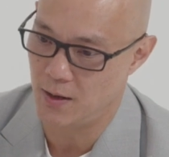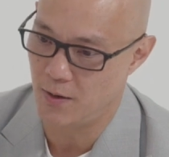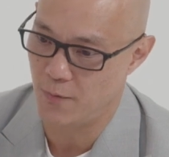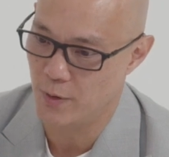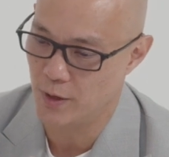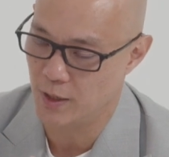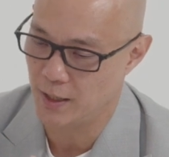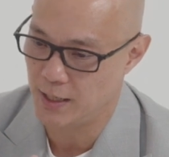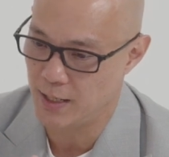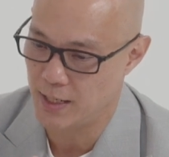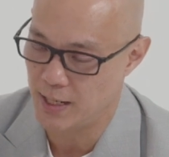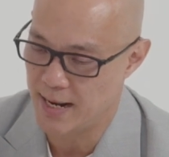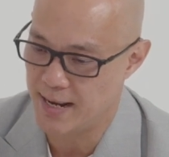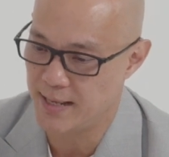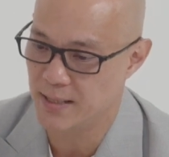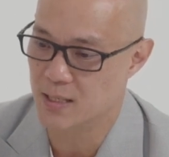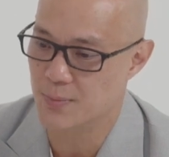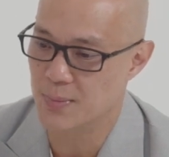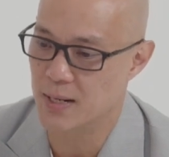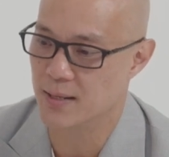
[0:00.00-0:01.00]
really
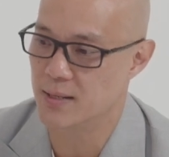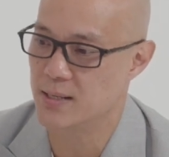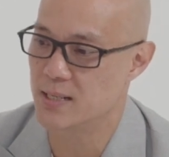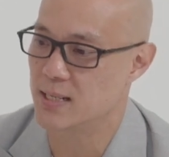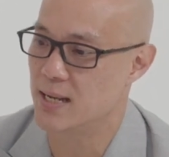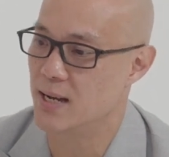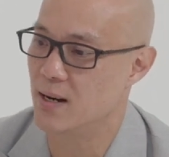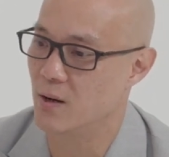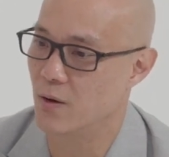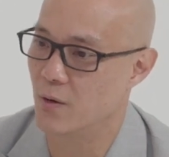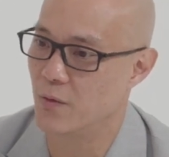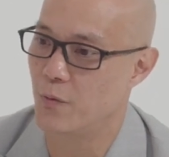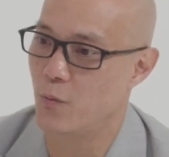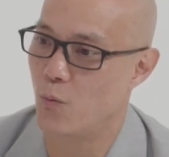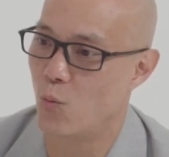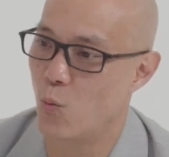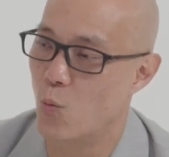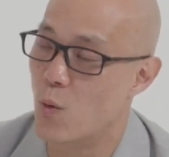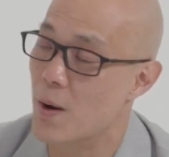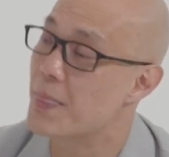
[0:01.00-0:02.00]
intimate understanding of
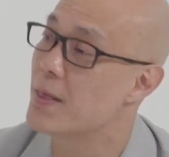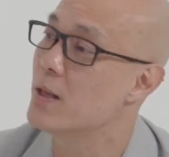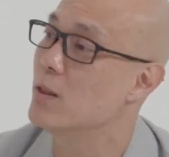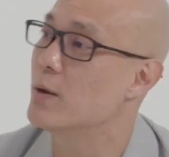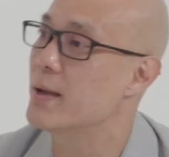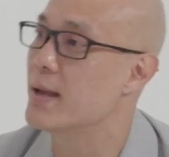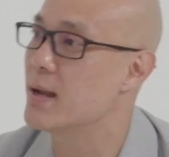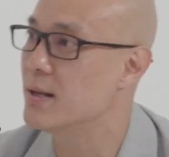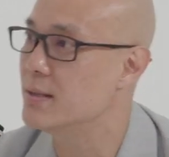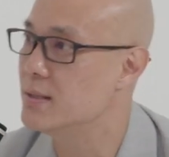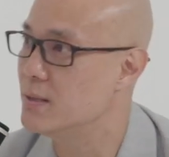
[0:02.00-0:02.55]
what they're looking at